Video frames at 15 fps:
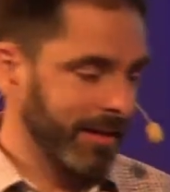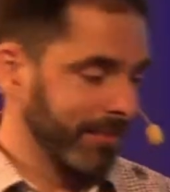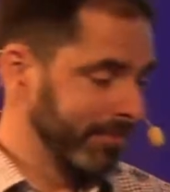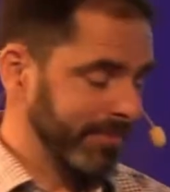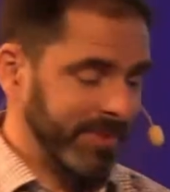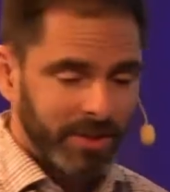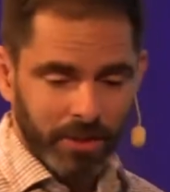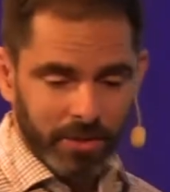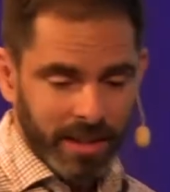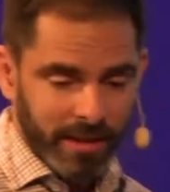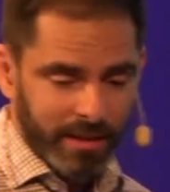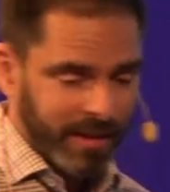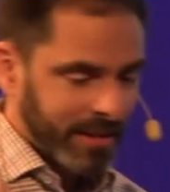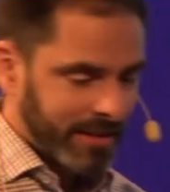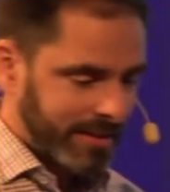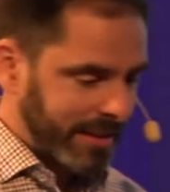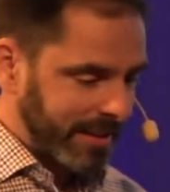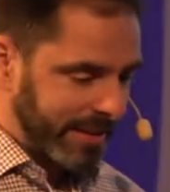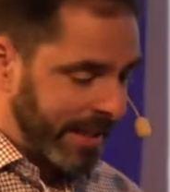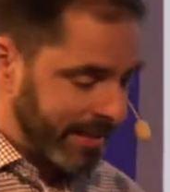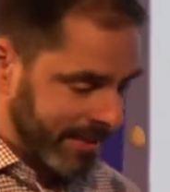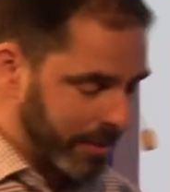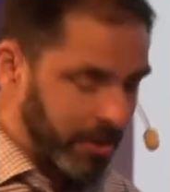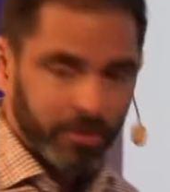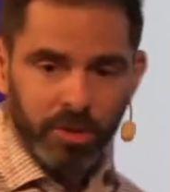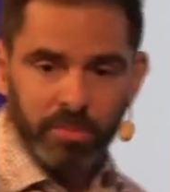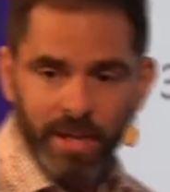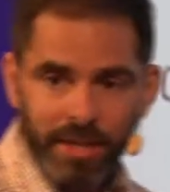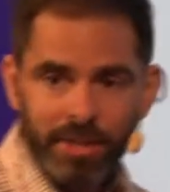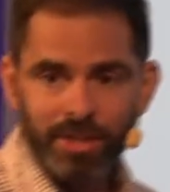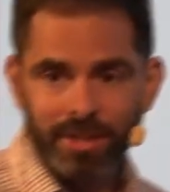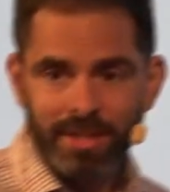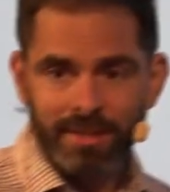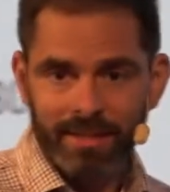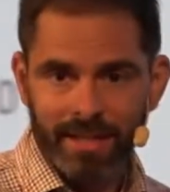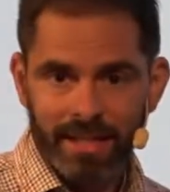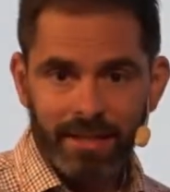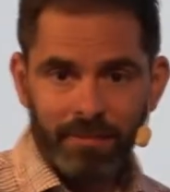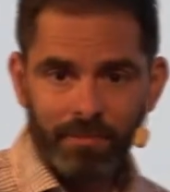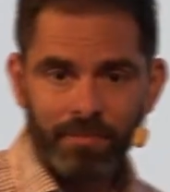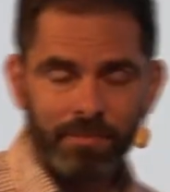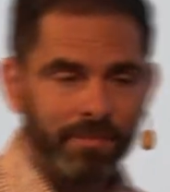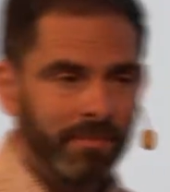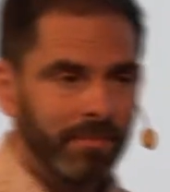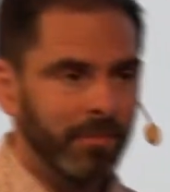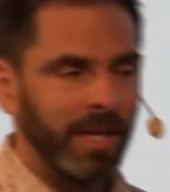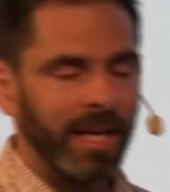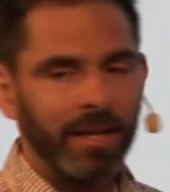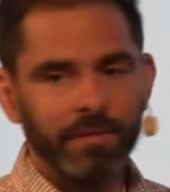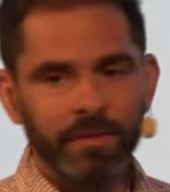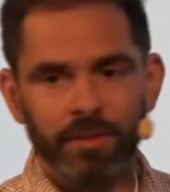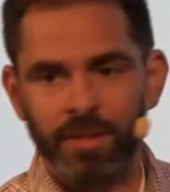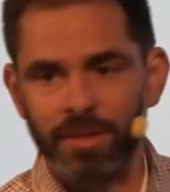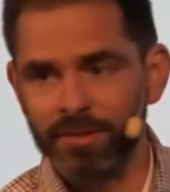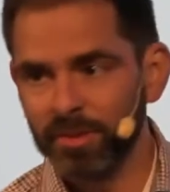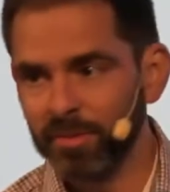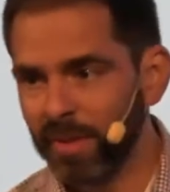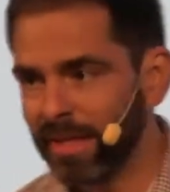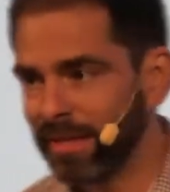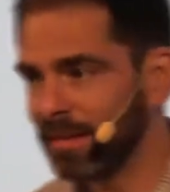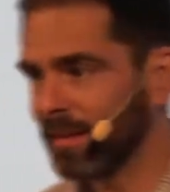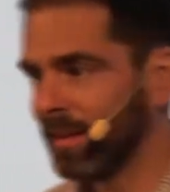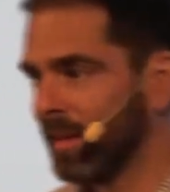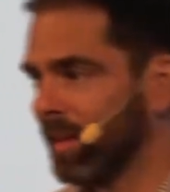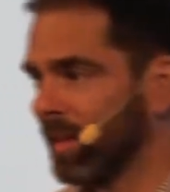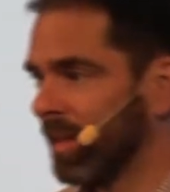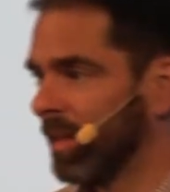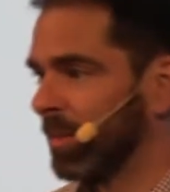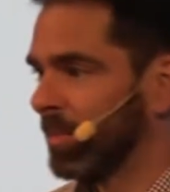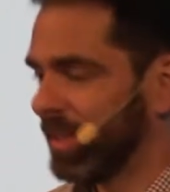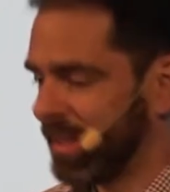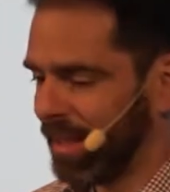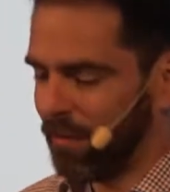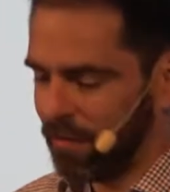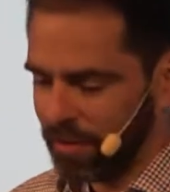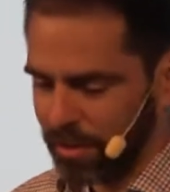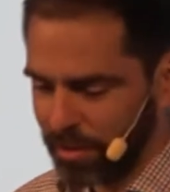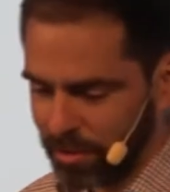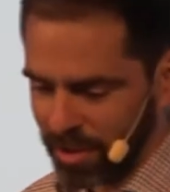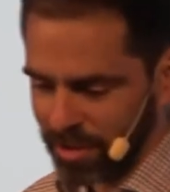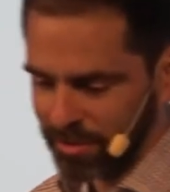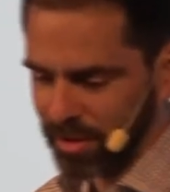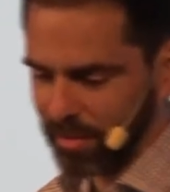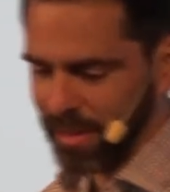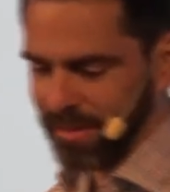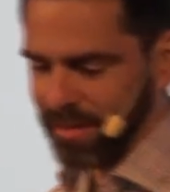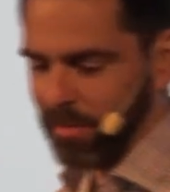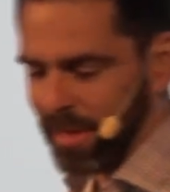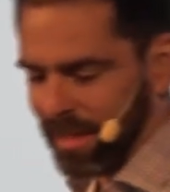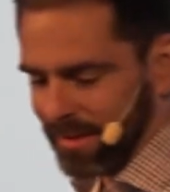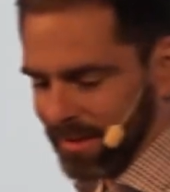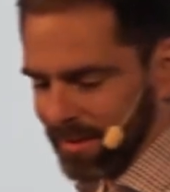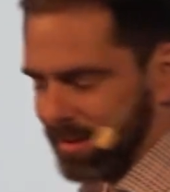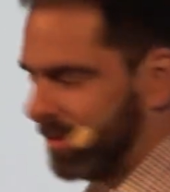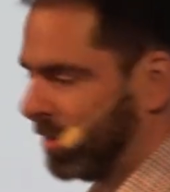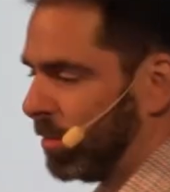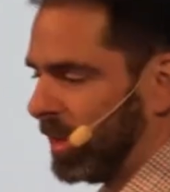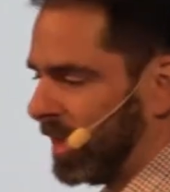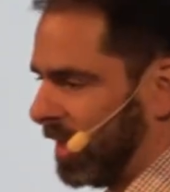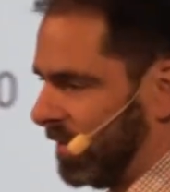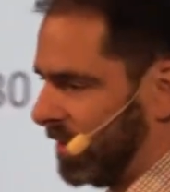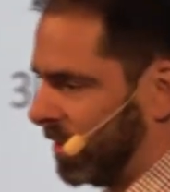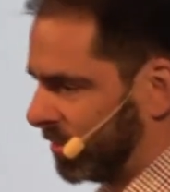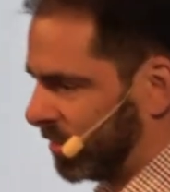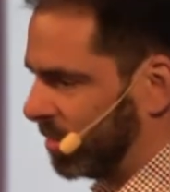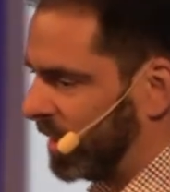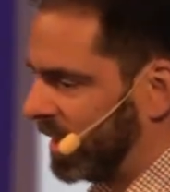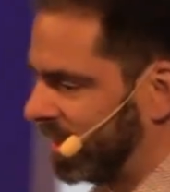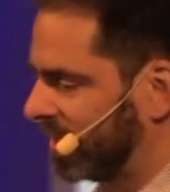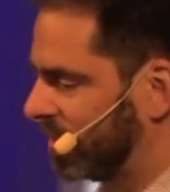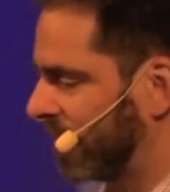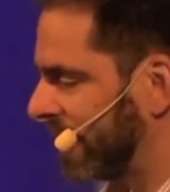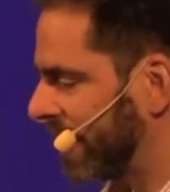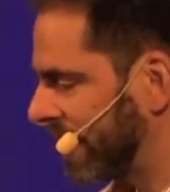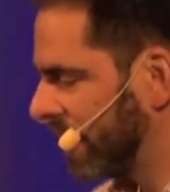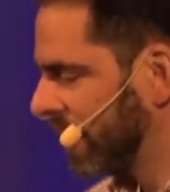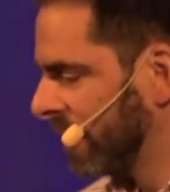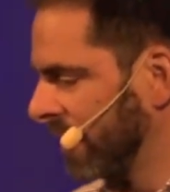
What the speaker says: So he thinks that yes, automation is key. We have to automate, but if you do automate a mess, you will have an automated mess.